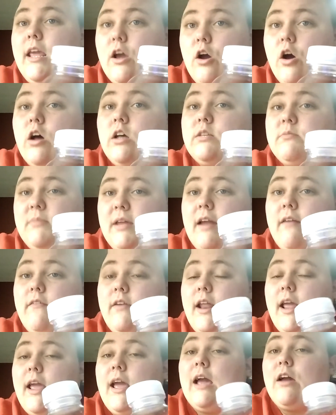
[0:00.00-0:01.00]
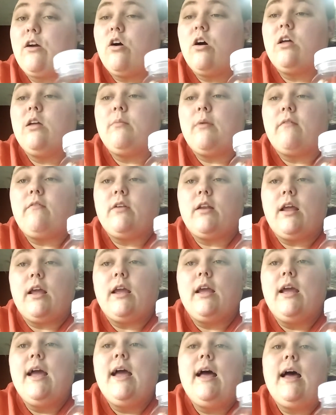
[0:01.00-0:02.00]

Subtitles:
calls me every day. I call him every day.